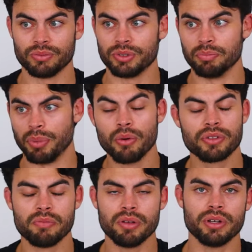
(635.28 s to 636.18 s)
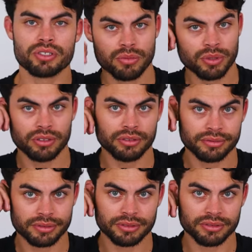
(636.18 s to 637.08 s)
If you both can be miserable,
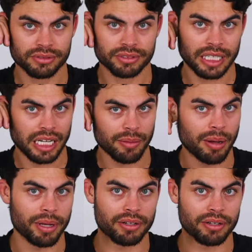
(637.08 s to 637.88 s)
come on,